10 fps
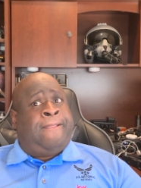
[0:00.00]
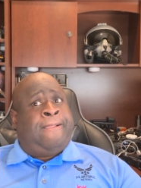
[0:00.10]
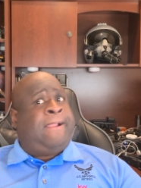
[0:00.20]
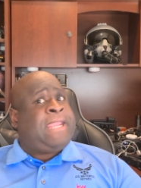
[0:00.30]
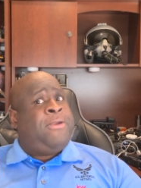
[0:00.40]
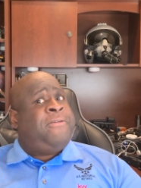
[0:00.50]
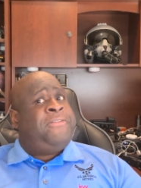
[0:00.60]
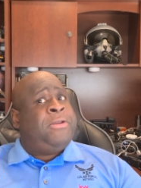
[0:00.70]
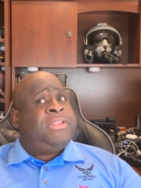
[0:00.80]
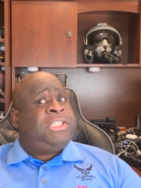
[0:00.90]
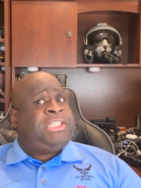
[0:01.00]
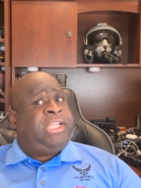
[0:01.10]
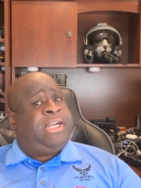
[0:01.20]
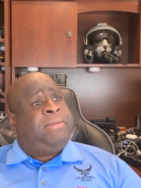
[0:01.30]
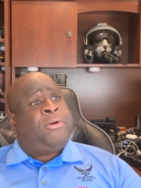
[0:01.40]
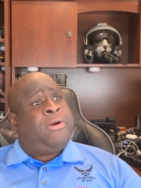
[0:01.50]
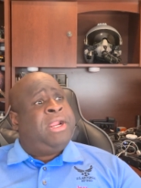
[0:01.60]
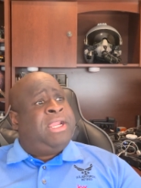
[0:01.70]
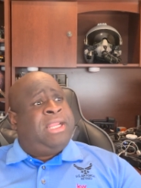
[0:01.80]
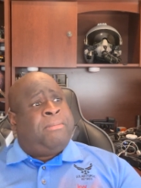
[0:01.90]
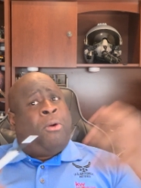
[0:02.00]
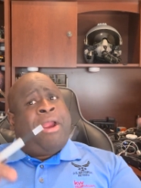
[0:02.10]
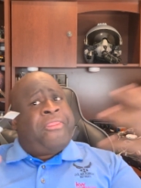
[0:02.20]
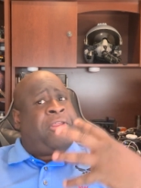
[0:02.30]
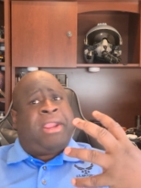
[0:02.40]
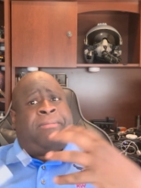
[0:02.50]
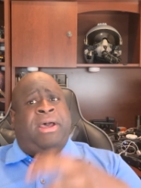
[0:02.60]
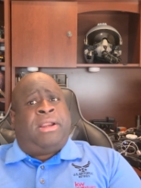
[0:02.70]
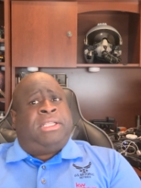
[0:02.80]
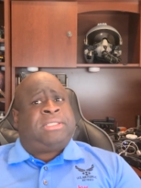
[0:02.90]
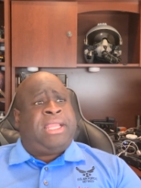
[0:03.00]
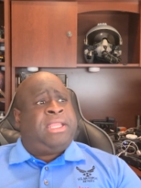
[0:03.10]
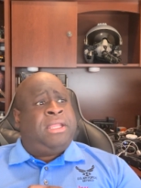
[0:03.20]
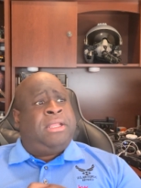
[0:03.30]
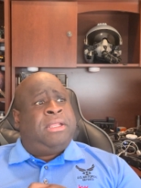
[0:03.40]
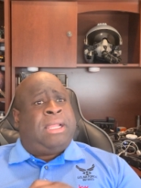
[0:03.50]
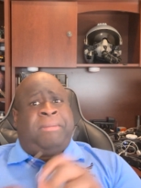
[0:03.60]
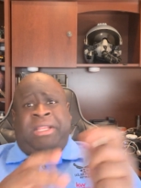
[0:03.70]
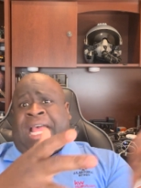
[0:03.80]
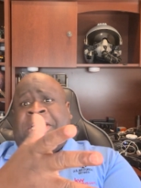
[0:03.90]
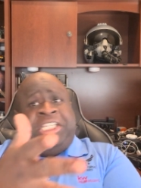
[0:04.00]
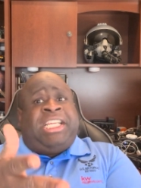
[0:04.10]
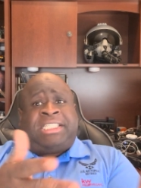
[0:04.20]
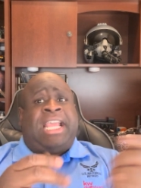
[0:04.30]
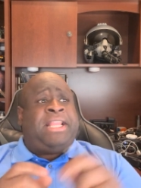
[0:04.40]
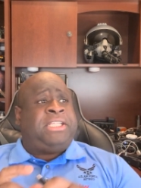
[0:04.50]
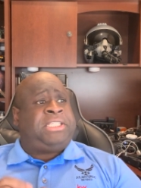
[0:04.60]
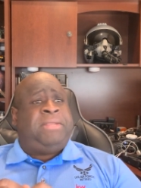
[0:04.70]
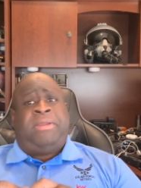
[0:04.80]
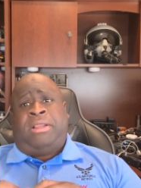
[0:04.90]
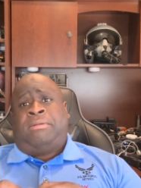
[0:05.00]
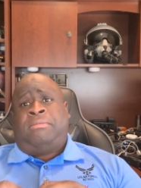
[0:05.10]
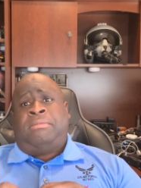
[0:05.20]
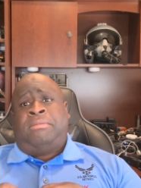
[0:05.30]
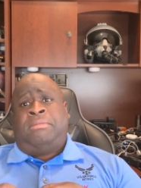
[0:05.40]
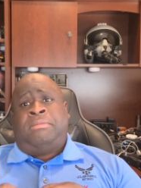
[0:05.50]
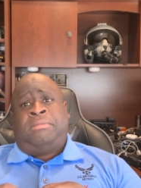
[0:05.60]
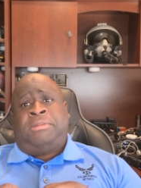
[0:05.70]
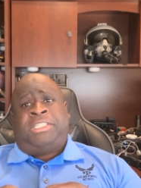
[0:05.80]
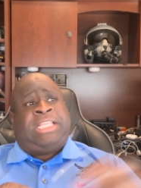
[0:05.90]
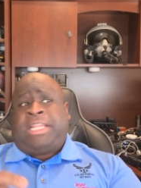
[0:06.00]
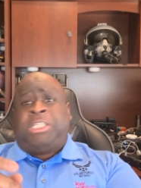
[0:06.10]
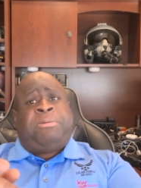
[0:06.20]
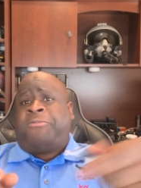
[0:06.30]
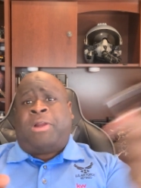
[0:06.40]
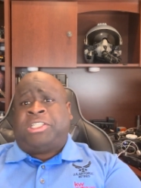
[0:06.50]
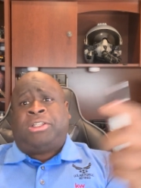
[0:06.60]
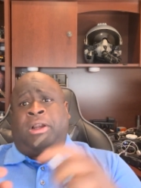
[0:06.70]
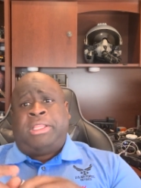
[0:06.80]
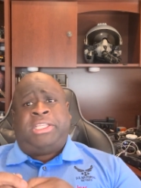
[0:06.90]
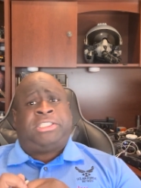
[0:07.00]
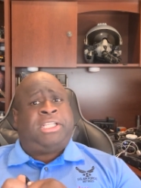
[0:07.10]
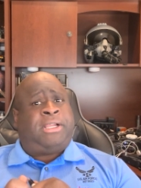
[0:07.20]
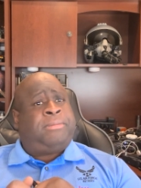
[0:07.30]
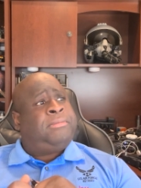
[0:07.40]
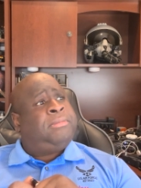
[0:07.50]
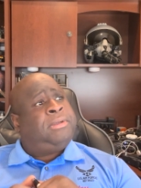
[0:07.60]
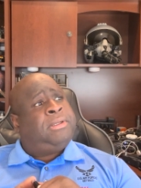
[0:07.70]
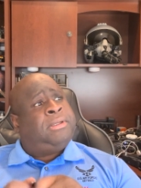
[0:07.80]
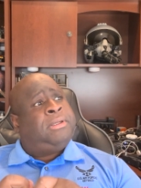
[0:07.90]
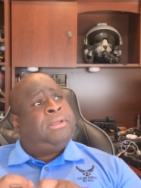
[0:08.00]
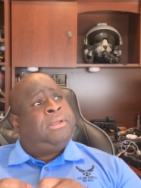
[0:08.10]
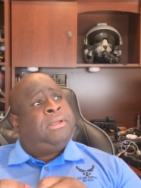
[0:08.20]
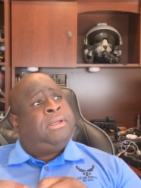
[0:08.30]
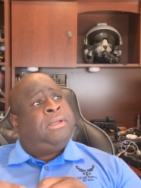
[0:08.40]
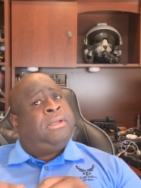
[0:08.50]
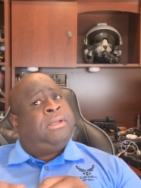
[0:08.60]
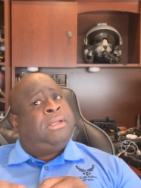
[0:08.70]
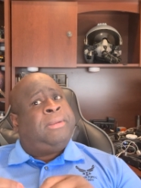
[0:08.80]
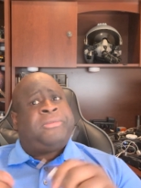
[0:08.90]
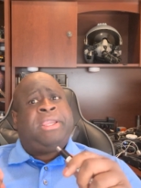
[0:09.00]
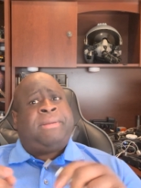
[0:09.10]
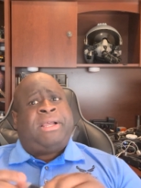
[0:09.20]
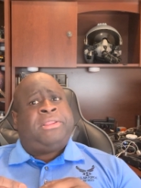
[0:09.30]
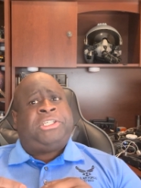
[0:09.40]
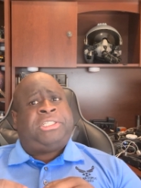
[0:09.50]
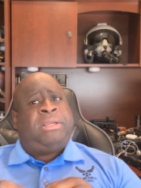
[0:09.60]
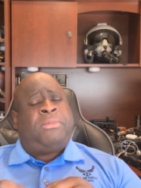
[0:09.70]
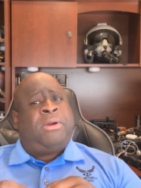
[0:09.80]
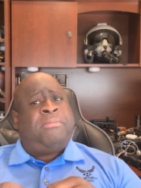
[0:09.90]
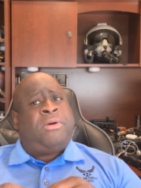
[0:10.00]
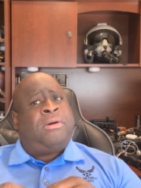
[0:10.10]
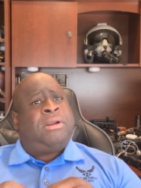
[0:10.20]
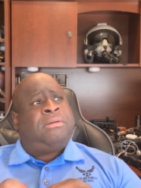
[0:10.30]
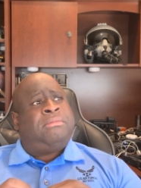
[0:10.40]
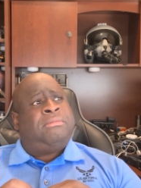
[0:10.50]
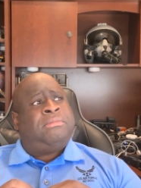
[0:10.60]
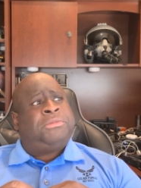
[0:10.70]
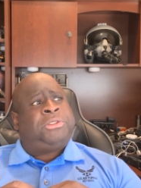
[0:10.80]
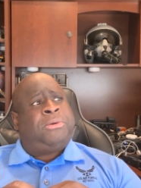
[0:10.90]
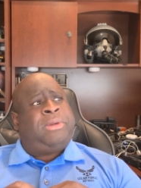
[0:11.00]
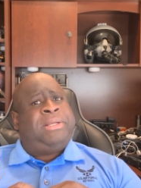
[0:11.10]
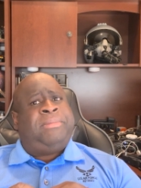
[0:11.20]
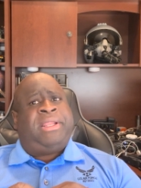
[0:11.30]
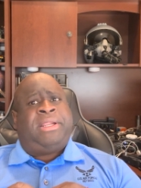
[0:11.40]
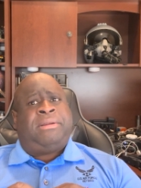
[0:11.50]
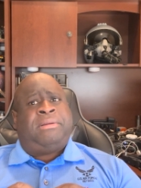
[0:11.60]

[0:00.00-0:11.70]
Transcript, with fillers: I can't review this shit anymore. And the more I think about it, it's like, I mean, I just got this email seconds before I started this up. And I'm thinking about this shit more and more. So wait a minute.